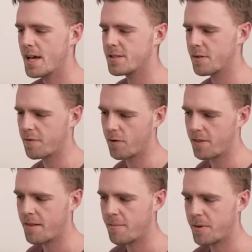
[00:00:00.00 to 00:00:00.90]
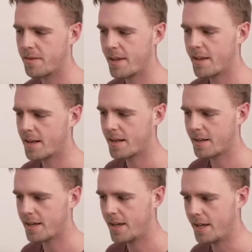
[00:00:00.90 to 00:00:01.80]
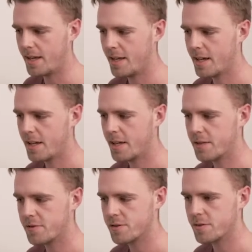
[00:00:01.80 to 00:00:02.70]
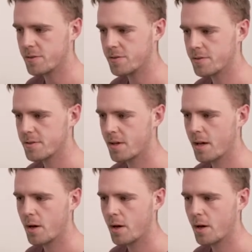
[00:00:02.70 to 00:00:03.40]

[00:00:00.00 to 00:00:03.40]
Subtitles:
And so for this particular key, introduce,